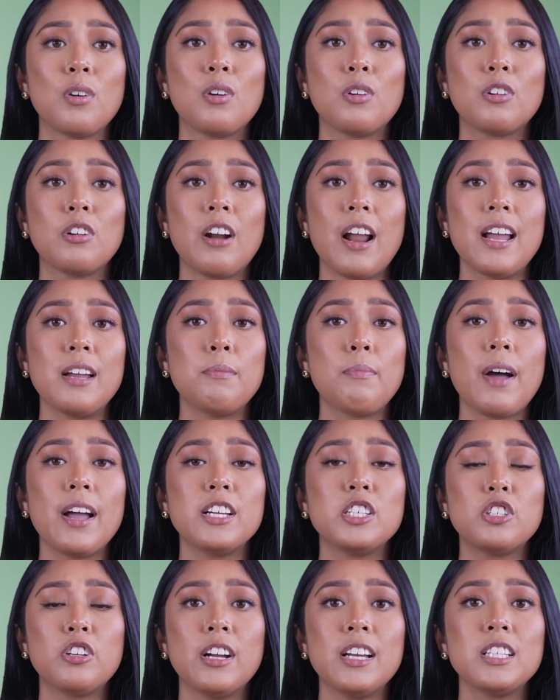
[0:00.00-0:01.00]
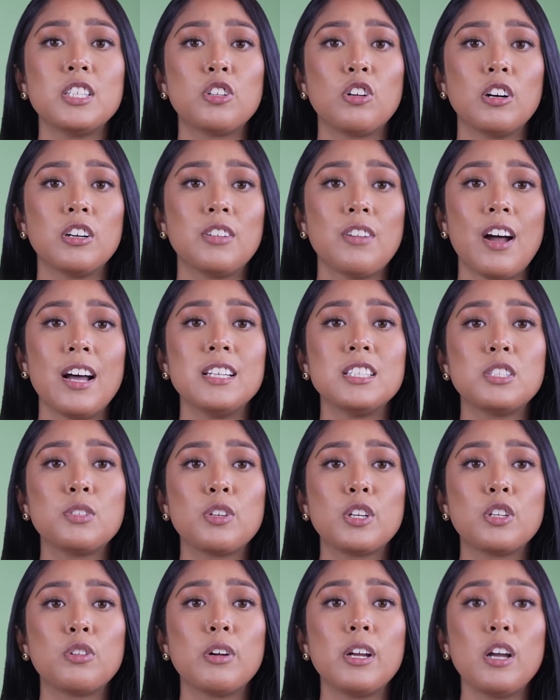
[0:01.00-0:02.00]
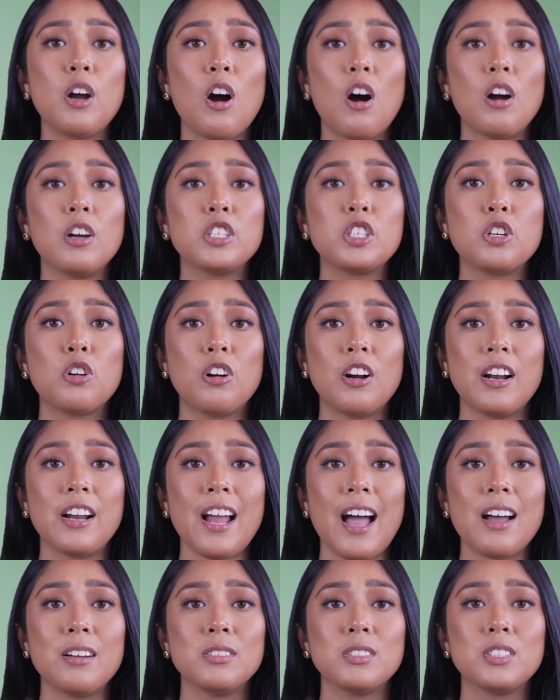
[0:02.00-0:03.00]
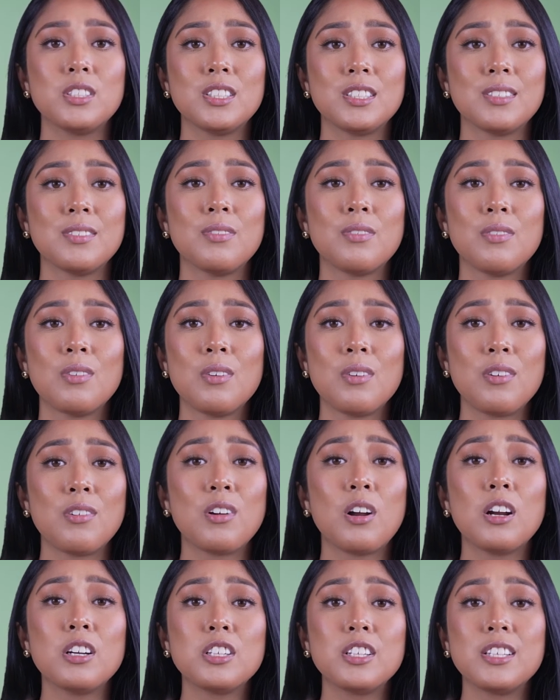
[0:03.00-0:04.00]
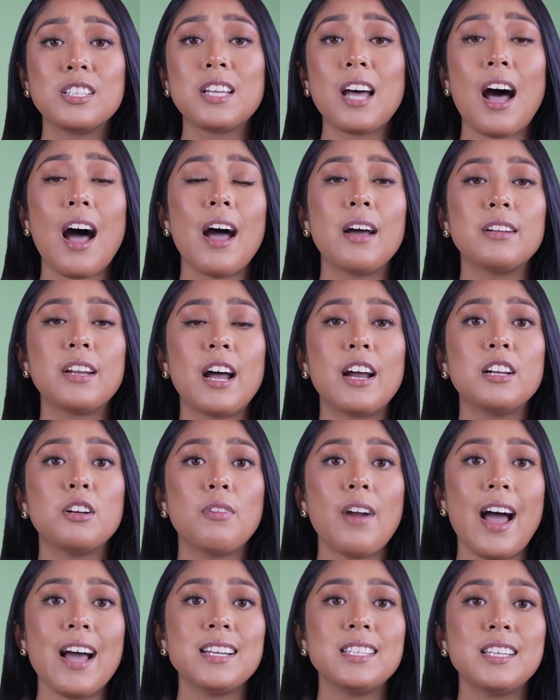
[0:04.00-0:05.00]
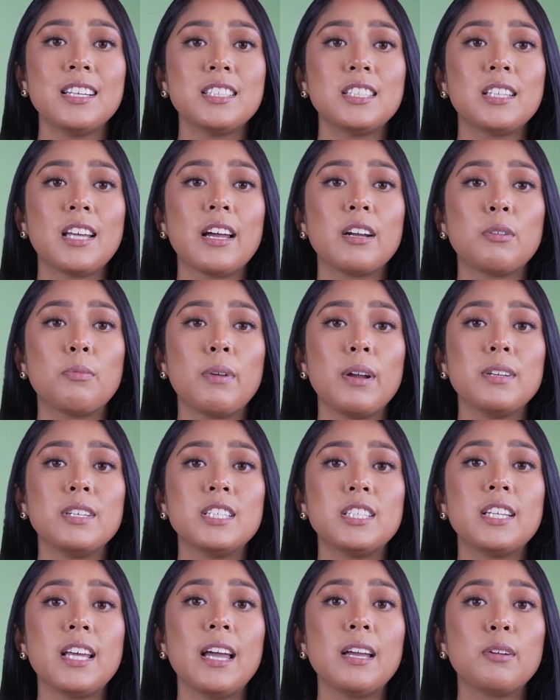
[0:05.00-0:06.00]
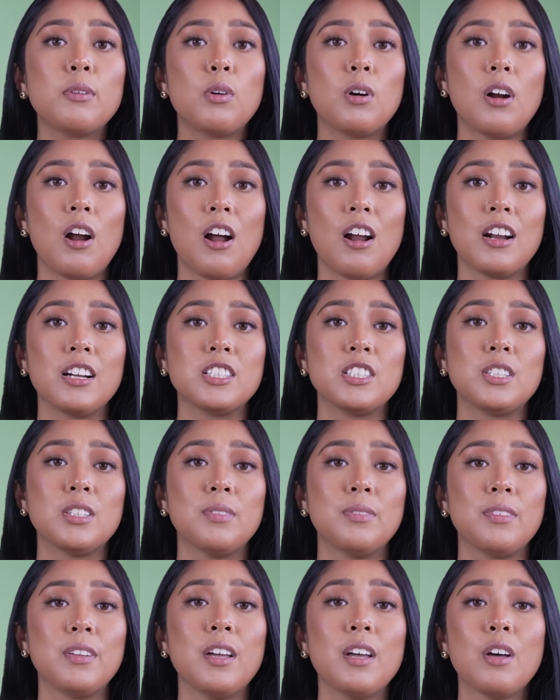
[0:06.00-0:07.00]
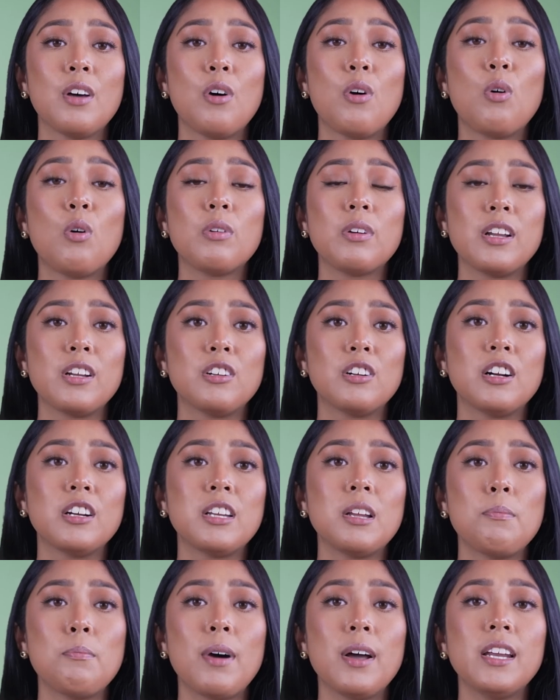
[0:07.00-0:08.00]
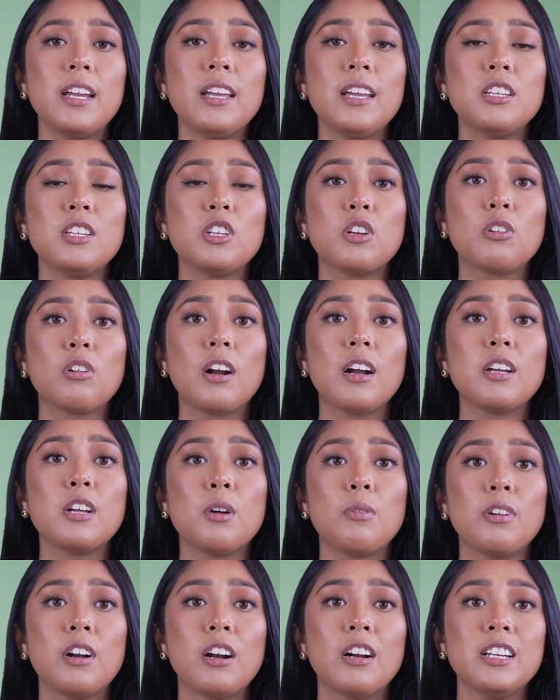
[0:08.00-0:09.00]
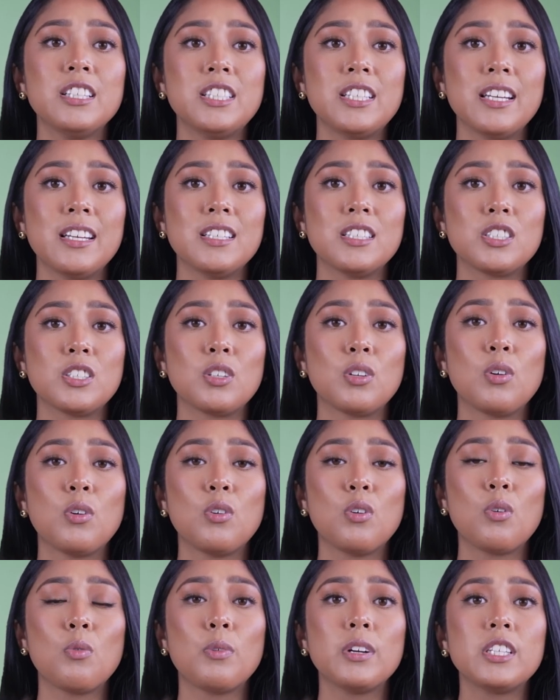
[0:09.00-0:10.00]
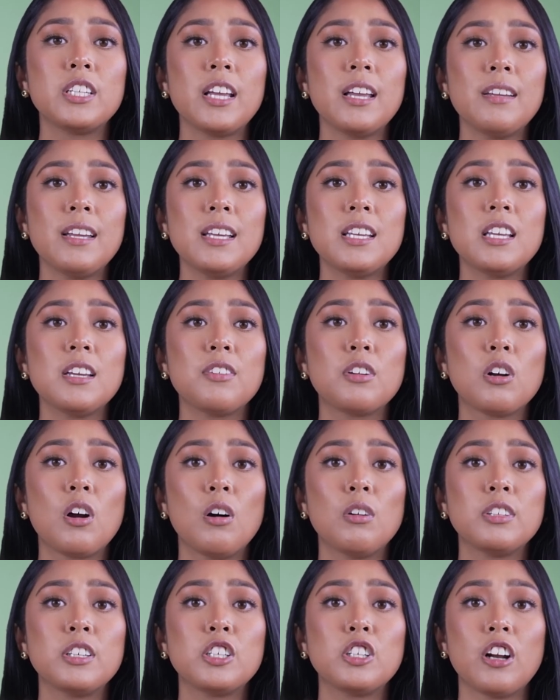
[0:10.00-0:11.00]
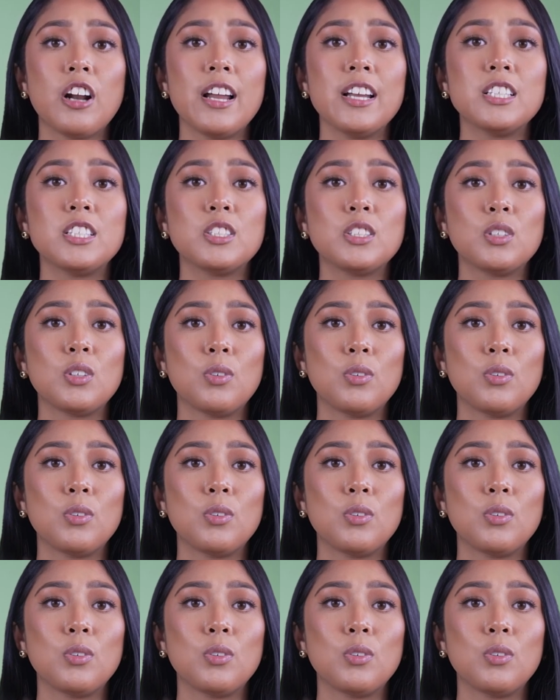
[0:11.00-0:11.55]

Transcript: Craig might transfer funds between offshore accounts, purchase high-value assets like real estate or art, or convert the money into cryptocurrencies, which can be difficult to trace.